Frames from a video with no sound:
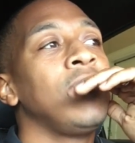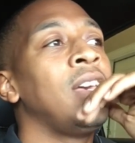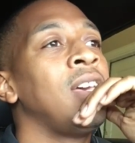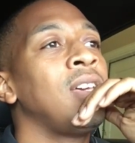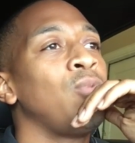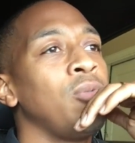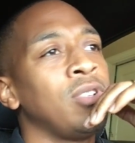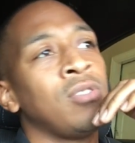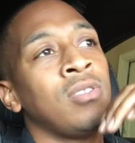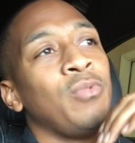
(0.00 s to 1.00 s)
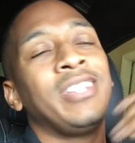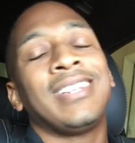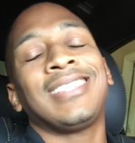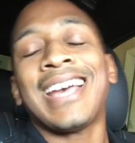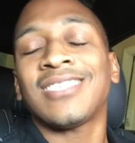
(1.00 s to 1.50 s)
And we were doing, we
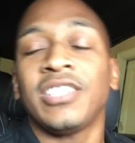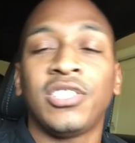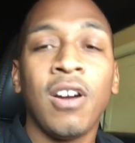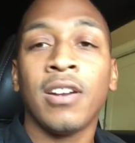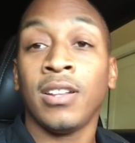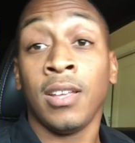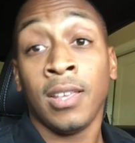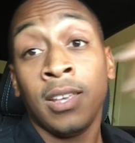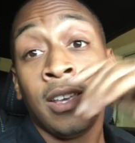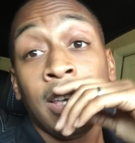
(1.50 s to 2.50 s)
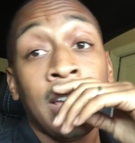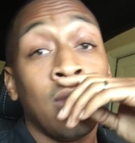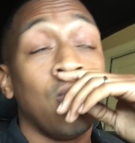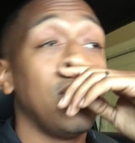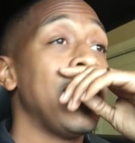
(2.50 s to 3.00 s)
just actually started.
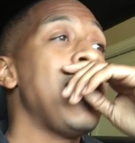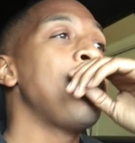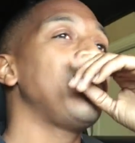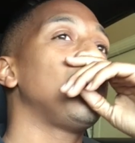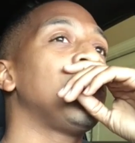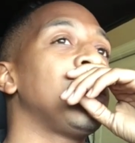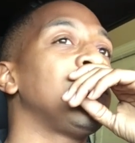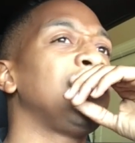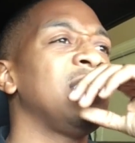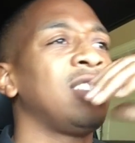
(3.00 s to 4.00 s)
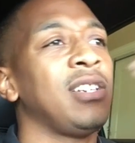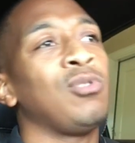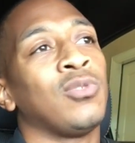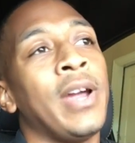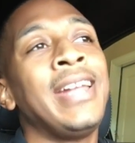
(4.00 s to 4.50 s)
And what happened was, it
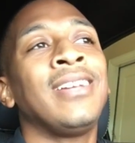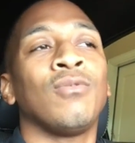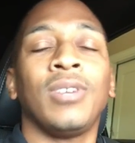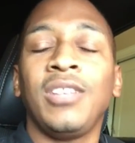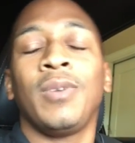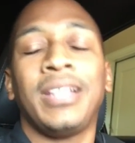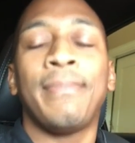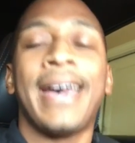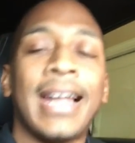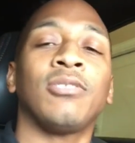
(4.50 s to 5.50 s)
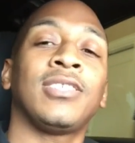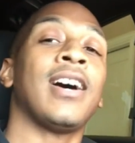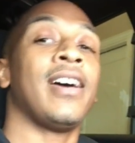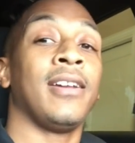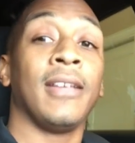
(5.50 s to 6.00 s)
was raining really, really bad
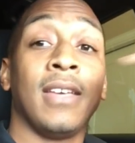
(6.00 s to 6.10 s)
outside.